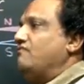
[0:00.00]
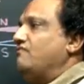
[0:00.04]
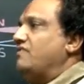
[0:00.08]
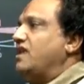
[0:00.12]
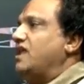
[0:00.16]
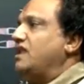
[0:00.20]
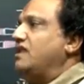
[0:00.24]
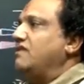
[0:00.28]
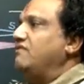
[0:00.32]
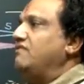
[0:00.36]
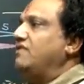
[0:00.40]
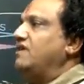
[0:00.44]

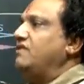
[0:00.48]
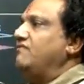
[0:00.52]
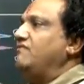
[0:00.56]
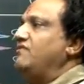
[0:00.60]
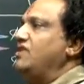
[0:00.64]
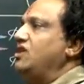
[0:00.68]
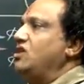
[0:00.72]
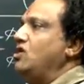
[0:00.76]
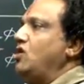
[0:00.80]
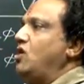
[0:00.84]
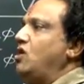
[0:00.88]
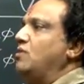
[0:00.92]
Whenever
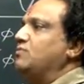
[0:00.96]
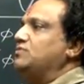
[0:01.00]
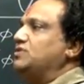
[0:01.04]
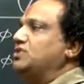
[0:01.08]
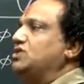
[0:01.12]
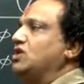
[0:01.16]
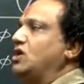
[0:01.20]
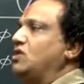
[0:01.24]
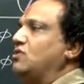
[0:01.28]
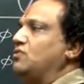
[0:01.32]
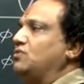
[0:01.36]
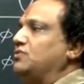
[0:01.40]
we
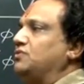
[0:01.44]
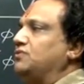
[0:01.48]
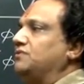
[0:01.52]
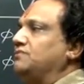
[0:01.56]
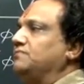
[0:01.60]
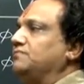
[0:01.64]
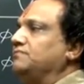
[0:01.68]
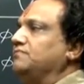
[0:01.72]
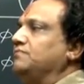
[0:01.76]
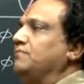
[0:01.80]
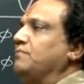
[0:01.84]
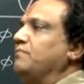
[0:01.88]
observe
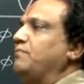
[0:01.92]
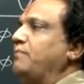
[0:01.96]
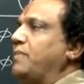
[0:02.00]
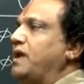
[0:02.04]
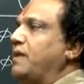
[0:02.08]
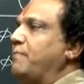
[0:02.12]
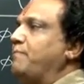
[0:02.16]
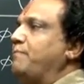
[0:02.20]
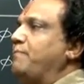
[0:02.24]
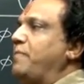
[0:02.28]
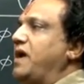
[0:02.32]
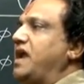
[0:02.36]

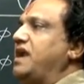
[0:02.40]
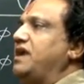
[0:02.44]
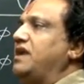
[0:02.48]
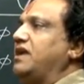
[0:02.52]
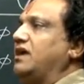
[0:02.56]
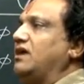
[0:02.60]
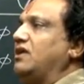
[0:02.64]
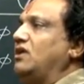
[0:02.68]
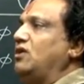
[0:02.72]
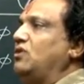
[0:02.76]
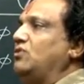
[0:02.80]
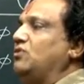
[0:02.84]

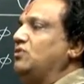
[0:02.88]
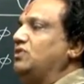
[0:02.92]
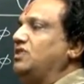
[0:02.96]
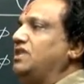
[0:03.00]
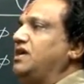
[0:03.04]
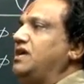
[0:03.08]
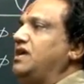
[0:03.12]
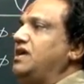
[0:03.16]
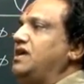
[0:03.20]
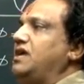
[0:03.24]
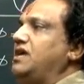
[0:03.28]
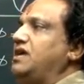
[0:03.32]
perpendicular to
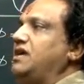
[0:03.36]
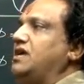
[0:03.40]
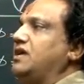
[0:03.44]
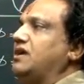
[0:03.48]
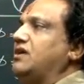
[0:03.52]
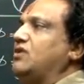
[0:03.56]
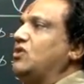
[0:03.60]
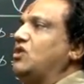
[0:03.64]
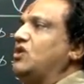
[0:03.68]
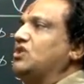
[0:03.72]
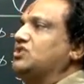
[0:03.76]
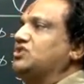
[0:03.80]
the
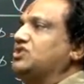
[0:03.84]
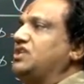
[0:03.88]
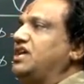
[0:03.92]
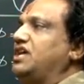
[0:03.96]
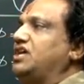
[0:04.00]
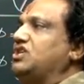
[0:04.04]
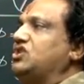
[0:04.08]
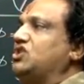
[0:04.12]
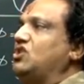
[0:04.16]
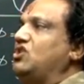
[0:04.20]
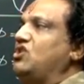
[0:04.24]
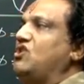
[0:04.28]
cross
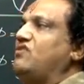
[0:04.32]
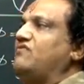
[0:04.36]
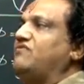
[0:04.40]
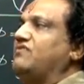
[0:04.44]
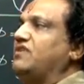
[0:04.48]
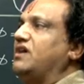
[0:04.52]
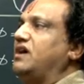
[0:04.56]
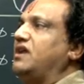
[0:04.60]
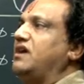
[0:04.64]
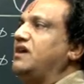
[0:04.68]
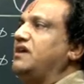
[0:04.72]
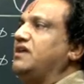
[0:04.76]
section
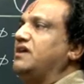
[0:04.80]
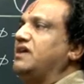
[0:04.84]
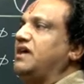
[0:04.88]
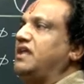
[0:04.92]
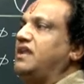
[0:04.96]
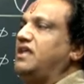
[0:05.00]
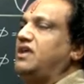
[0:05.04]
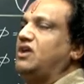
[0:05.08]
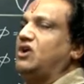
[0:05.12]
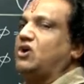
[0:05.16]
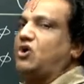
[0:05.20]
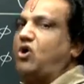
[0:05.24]
of current
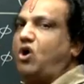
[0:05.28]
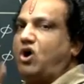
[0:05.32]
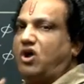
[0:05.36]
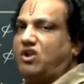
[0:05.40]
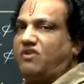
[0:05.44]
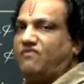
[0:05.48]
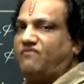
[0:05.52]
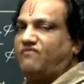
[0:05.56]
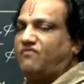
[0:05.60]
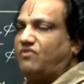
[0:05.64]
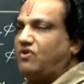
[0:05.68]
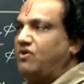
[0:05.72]
carrying
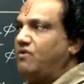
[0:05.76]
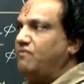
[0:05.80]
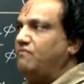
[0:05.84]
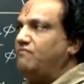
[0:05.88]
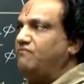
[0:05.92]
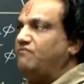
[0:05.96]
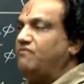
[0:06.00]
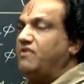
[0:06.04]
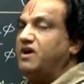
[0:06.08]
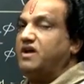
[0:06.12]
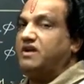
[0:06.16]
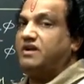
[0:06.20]
coil
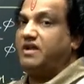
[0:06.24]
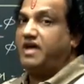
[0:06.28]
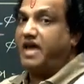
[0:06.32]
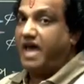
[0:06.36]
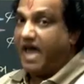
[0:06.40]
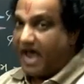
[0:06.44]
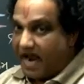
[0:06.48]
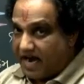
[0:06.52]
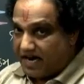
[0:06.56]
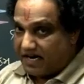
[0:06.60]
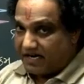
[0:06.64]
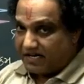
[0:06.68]
from one
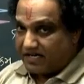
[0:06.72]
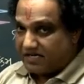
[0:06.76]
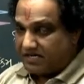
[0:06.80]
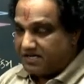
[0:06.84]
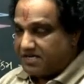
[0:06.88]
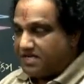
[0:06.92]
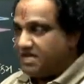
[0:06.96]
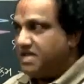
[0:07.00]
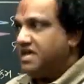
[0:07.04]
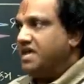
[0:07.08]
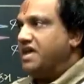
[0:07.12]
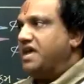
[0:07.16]
end,
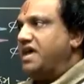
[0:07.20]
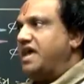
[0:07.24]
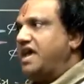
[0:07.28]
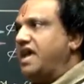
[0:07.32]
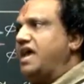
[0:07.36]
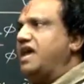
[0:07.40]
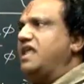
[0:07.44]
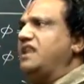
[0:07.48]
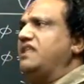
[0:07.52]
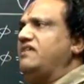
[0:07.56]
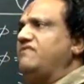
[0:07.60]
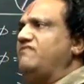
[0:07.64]

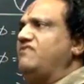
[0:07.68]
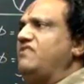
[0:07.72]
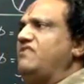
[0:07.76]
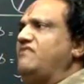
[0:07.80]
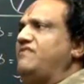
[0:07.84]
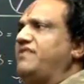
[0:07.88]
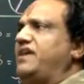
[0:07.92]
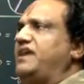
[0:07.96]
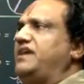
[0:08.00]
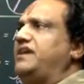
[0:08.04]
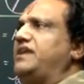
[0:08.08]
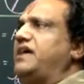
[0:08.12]
and if we
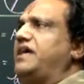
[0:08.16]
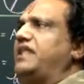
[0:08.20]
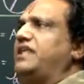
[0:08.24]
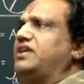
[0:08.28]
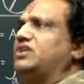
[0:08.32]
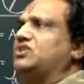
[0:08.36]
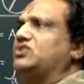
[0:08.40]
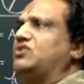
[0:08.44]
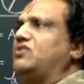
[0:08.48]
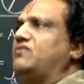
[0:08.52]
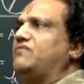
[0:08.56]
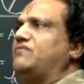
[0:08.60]
find
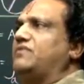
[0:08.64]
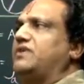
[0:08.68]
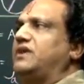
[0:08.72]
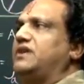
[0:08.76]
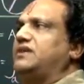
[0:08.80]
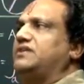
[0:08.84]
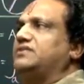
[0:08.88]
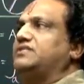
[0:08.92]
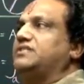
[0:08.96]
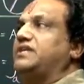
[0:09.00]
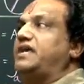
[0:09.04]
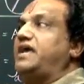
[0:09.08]
direction of
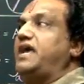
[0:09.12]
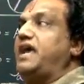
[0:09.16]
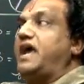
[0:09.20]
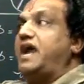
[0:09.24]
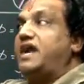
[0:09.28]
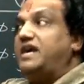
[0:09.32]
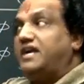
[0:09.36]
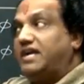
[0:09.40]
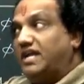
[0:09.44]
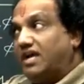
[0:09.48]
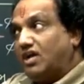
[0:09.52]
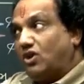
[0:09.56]
current say
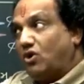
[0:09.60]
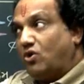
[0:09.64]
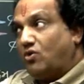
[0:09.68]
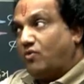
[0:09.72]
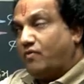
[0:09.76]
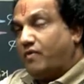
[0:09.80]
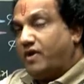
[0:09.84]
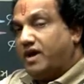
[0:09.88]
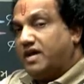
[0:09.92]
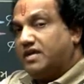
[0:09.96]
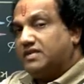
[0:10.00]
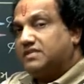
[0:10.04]

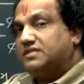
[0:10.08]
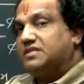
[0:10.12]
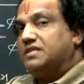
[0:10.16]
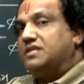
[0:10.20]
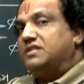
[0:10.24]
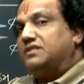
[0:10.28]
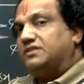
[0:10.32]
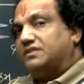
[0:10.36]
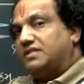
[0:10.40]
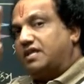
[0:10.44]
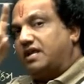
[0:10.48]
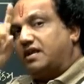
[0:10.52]
anti-clockwise,
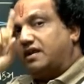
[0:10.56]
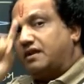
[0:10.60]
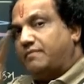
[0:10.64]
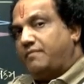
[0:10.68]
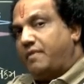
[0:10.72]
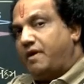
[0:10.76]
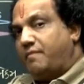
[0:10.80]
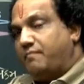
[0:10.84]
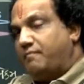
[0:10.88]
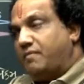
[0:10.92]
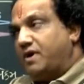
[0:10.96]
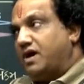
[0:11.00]
then
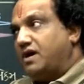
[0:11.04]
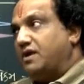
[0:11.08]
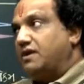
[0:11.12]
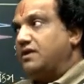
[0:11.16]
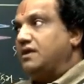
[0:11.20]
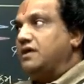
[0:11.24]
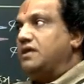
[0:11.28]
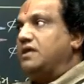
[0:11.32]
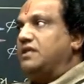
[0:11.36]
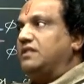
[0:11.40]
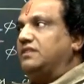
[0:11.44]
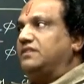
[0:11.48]

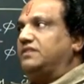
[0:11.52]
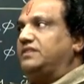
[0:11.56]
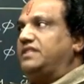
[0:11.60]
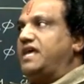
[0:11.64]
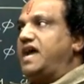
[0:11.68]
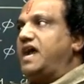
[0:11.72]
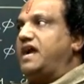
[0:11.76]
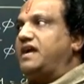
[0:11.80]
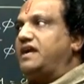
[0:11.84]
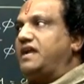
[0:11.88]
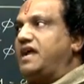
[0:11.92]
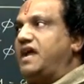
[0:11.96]
remember
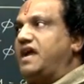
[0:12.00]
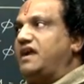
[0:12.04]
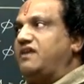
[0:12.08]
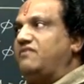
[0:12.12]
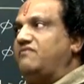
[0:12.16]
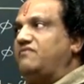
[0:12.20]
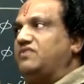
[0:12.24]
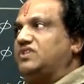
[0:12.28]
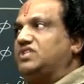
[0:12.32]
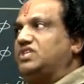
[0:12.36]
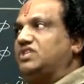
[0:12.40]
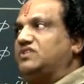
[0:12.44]
that
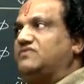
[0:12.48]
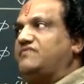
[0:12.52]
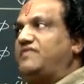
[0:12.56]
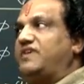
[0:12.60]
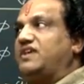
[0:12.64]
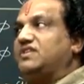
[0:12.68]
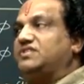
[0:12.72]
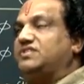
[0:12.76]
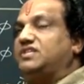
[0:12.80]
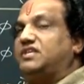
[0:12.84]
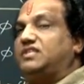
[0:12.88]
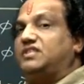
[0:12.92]
end which is
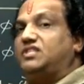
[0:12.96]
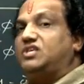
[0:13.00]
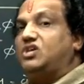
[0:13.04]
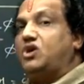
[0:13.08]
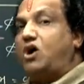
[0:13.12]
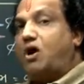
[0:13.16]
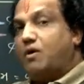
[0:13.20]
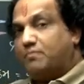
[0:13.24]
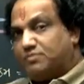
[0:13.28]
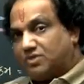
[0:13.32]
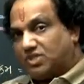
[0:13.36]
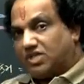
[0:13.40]
facing the
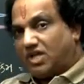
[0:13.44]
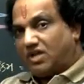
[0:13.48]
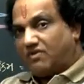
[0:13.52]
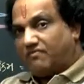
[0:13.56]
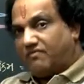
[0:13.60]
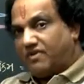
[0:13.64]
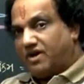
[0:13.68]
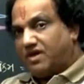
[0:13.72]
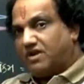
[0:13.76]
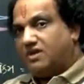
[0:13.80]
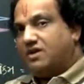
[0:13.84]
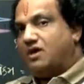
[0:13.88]

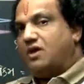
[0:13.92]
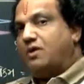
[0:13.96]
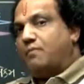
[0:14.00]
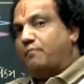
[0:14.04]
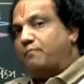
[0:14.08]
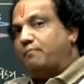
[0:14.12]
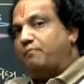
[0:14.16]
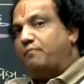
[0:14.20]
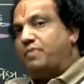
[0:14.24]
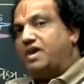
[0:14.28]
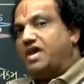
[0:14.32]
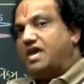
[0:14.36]
observer
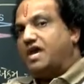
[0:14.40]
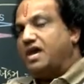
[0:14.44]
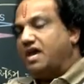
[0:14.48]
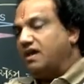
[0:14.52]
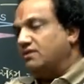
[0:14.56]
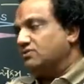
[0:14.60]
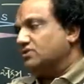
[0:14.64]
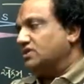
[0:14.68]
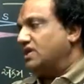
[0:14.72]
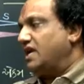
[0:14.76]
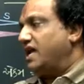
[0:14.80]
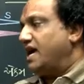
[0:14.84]

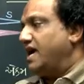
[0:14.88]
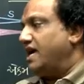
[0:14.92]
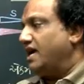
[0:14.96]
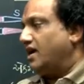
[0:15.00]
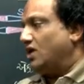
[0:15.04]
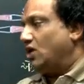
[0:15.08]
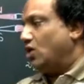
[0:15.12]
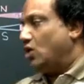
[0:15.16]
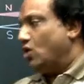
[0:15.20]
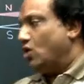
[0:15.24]
behaves like